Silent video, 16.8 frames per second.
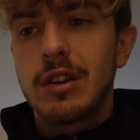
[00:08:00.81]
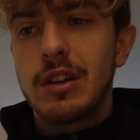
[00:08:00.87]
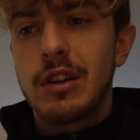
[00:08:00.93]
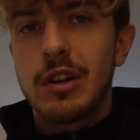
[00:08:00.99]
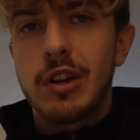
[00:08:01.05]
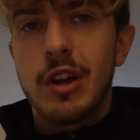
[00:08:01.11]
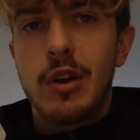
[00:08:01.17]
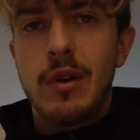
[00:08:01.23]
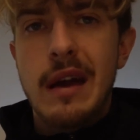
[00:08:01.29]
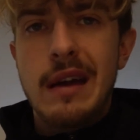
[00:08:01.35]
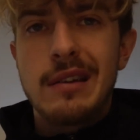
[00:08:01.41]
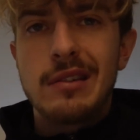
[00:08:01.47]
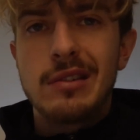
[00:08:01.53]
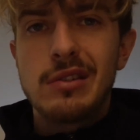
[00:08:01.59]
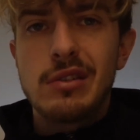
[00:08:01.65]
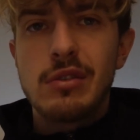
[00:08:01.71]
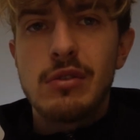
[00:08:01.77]
gonna go
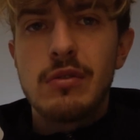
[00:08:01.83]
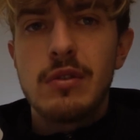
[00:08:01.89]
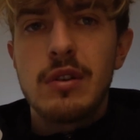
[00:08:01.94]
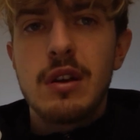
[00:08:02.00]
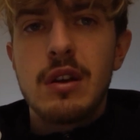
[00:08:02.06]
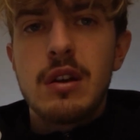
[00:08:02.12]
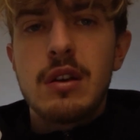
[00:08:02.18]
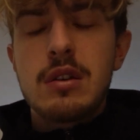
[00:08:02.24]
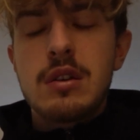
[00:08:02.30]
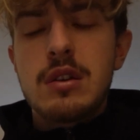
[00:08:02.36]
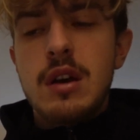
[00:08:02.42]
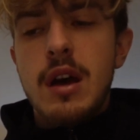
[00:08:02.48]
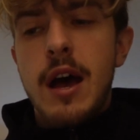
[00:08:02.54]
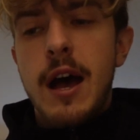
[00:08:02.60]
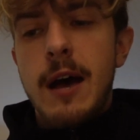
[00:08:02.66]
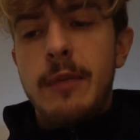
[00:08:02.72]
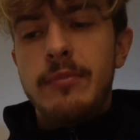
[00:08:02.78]
and do
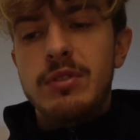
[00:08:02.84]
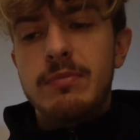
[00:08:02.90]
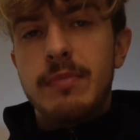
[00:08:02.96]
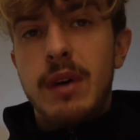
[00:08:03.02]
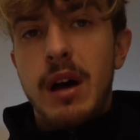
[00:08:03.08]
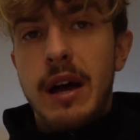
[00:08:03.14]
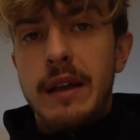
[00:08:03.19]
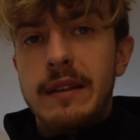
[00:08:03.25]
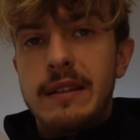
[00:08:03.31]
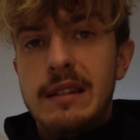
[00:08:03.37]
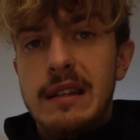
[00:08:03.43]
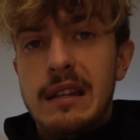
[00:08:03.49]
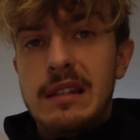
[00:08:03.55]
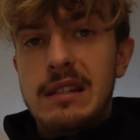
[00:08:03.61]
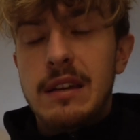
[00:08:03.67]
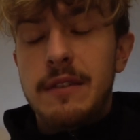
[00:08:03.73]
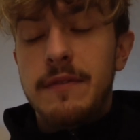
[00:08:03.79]
um, some behind the
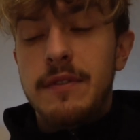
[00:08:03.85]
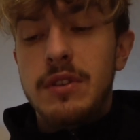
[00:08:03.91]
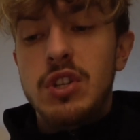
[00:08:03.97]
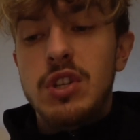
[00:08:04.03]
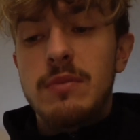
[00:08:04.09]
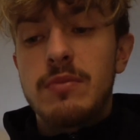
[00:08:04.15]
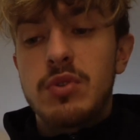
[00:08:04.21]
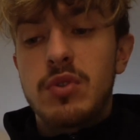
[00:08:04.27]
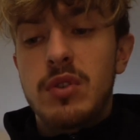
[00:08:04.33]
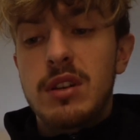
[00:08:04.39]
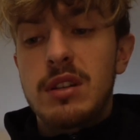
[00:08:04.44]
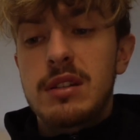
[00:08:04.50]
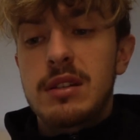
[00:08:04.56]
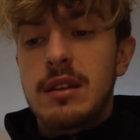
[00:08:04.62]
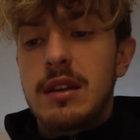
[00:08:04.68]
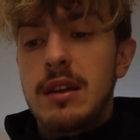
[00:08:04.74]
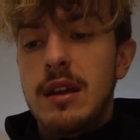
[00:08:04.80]
scenes stuff for the gym
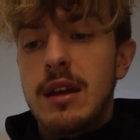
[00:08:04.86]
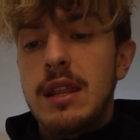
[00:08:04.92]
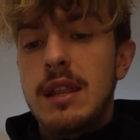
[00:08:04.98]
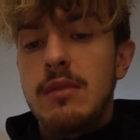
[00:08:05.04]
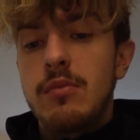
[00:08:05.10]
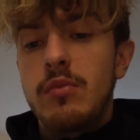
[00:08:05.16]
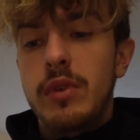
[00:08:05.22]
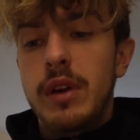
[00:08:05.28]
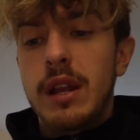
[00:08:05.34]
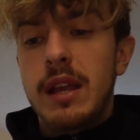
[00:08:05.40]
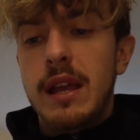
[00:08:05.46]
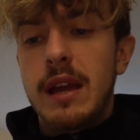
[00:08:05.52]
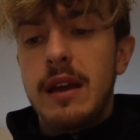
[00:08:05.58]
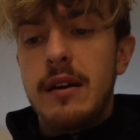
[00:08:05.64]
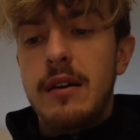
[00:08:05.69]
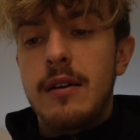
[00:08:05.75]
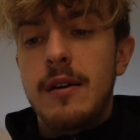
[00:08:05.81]
joint and then we're gonna
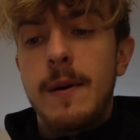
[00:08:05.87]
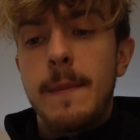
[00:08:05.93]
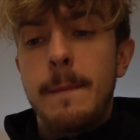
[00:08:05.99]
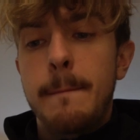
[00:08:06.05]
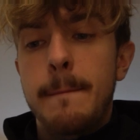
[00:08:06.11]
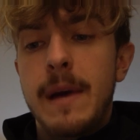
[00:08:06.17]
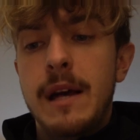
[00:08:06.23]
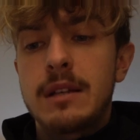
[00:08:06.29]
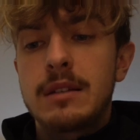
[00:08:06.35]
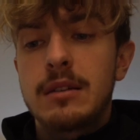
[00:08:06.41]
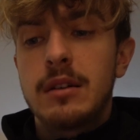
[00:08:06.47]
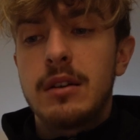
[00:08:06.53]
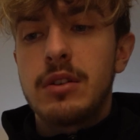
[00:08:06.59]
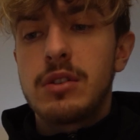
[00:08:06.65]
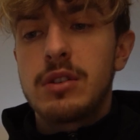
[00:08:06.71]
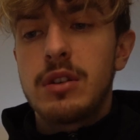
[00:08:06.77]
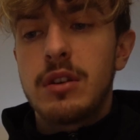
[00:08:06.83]
get our
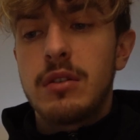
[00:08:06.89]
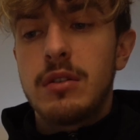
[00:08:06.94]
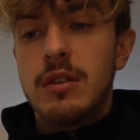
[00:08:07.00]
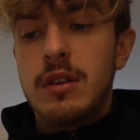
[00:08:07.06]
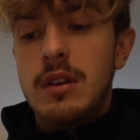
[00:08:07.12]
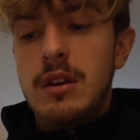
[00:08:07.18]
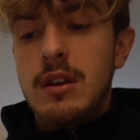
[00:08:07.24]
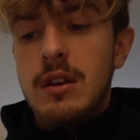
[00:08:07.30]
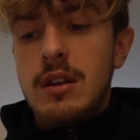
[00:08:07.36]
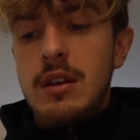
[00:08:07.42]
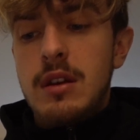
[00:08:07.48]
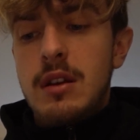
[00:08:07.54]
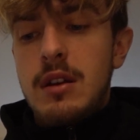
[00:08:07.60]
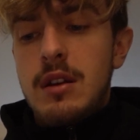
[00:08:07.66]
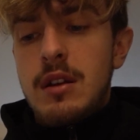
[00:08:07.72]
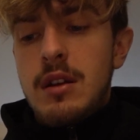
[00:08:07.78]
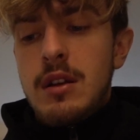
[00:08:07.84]
massage. So
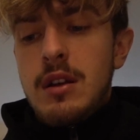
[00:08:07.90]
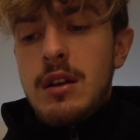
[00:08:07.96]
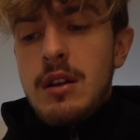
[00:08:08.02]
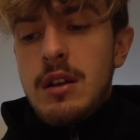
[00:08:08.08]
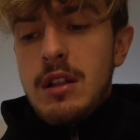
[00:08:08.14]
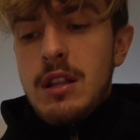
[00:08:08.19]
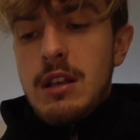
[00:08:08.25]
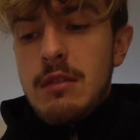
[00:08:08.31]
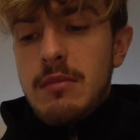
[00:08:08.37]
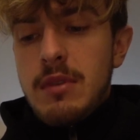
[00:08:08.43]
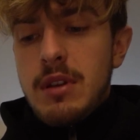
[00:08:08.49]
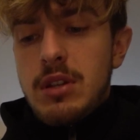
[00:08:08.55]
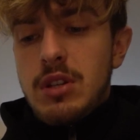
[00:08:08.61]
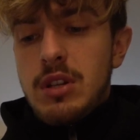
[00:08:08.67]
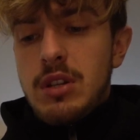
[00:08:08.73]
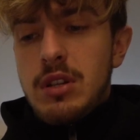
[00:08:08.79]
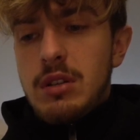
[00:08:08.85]
let me
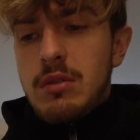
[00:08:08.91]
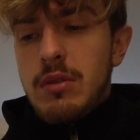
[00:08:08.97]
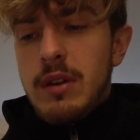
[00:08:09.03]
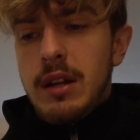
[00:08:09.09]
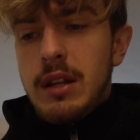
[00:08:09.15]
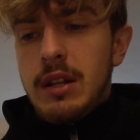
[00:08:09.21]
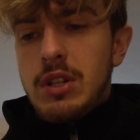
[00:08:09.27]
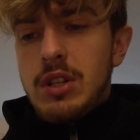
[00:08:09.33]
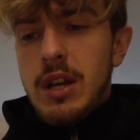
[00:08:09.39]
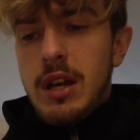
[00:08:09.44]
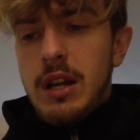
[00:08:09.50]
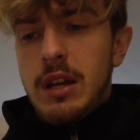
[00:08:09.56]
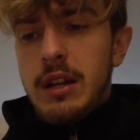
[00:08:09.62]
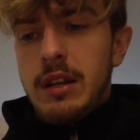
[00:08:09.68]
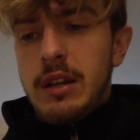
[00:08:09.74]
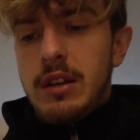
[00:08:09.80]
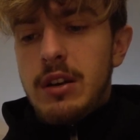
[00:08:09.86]
just quickly check.
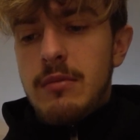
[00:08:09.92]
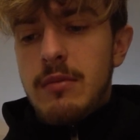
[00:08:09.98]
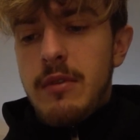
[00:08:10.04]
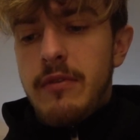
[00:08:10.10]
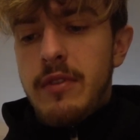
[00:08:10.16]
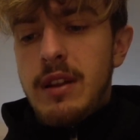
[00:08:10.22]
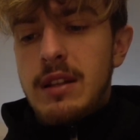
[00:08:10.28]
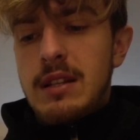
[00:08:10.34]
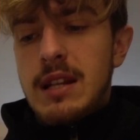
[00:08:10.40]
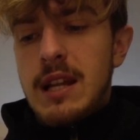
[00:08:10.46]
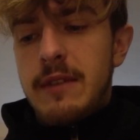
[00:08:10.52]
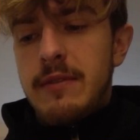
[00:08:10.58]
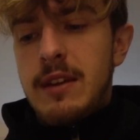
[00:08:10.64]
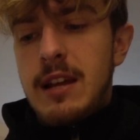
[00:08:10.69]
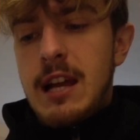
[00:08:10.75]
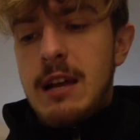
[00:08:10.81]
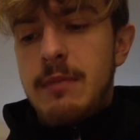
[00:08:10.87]
I need, camera if I need to
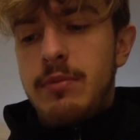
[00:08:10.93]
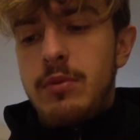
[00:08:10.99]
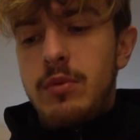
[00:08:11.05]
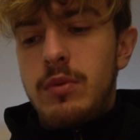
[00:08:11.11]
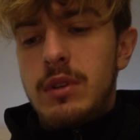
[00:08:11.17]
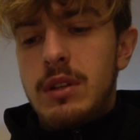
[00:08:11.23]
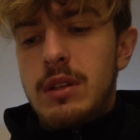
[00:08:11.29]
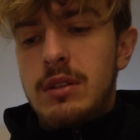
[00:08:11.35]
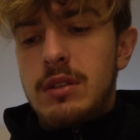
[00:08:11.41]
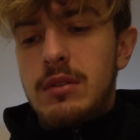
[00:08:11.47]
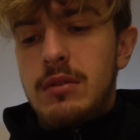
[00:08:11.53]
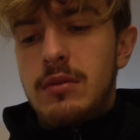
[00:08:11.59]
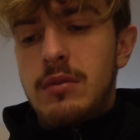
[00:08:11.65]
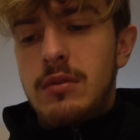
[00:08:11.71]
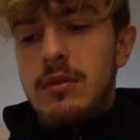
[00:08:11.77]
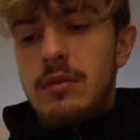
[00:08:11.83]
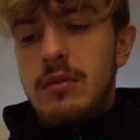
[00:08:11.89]
have an apple with this
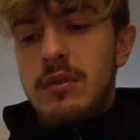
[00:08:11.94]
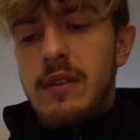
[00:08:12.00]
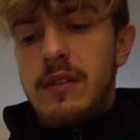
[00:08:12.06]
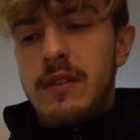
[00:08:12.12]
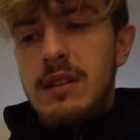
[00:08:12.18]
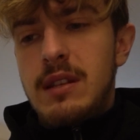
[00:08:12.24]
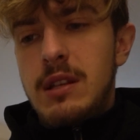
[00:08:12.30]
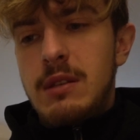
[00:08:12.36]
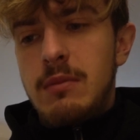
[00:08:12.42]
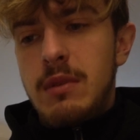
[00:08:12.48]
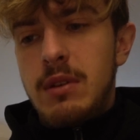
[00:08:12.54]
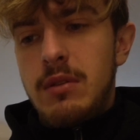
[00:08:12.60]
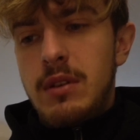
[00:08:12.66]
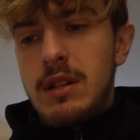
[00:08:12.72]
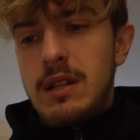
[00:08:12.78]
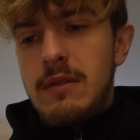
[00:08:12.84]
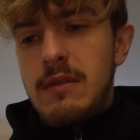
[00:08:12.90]
on uh, this
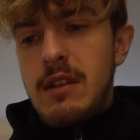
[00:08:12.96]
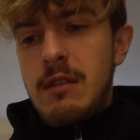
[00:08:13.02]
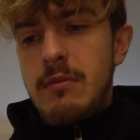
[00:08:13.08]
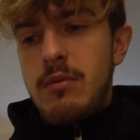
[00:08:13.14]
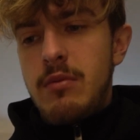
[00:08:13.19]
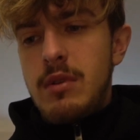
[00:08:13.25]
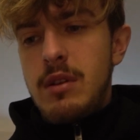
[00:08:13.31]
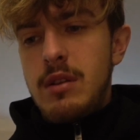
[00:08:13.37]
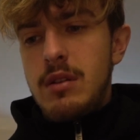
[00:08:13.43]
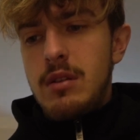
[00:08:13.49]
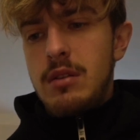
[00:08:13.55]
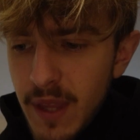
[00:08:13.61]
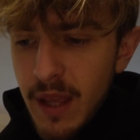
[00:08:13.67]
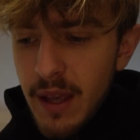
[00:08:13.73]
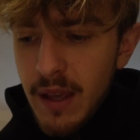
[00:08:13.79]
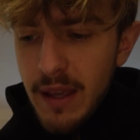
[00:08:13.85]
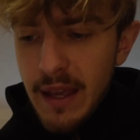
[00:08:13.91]
meal. I need to have an apple with.
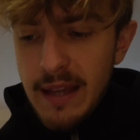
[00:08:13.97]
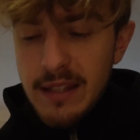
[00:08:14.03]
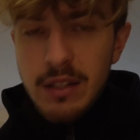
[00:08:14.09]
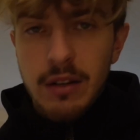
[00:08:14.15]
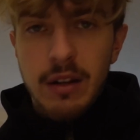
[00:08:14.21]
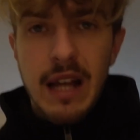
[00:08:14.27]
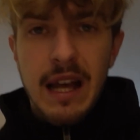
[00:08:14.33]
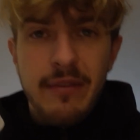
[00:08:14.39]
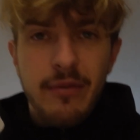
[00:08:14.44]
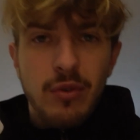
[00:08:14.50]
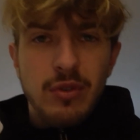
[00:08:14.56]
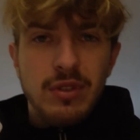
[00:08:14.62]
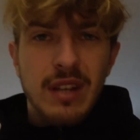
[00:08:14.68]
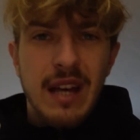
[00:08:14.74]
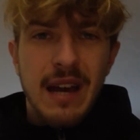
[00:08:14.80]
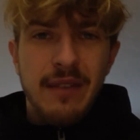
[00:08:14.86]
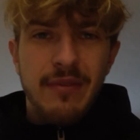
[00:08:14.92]
Yeah, so I'm gonna have
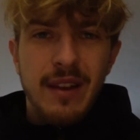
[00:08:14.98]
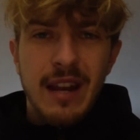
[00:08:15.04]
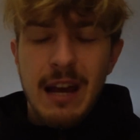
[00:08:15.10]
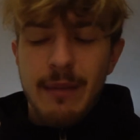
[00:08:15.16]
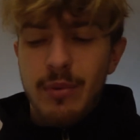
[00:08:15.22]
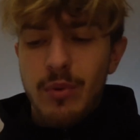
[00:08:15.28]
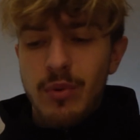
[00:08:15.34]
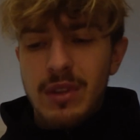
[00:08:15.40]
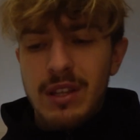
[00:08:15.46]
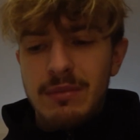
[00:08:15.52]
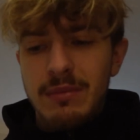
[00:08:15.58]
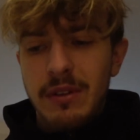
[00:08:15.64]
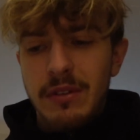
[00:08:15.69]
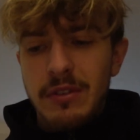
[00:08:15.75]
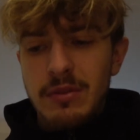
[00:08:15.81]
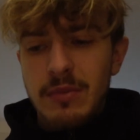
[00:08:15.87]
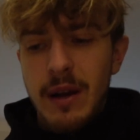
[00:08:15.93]
also have an apple with this
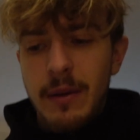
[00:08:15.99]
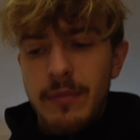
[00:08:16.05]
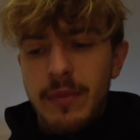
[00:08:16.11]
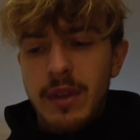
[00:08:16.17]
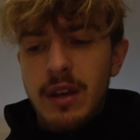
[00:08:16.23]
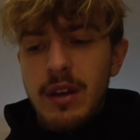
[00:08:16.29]
meal as well.